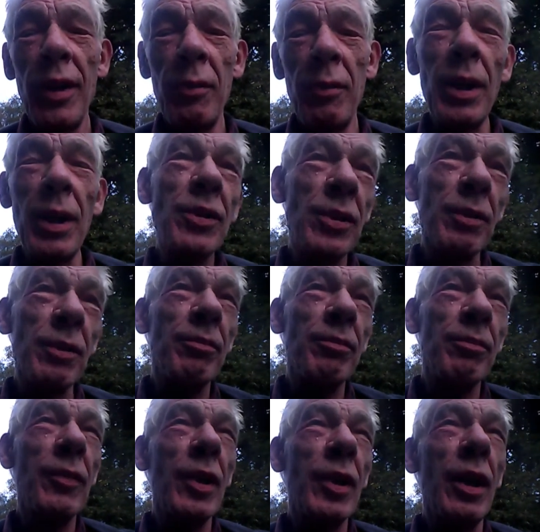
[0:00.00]
It makes them
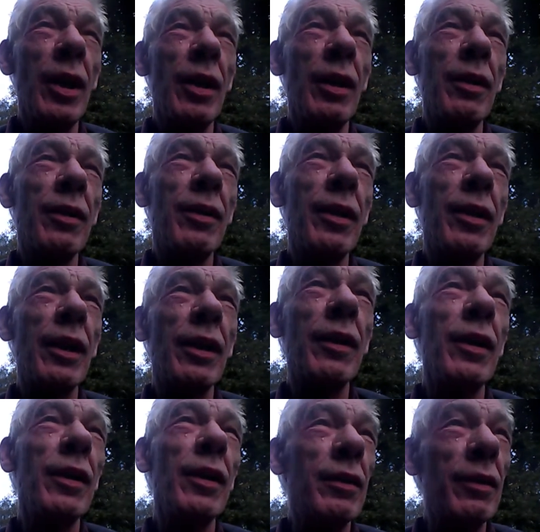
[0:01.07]
think
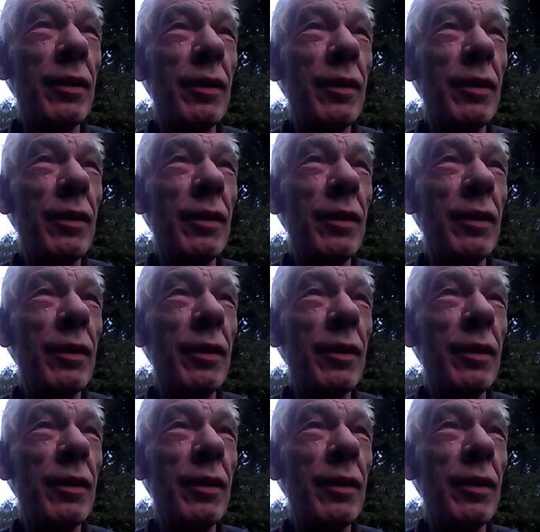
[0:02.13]
that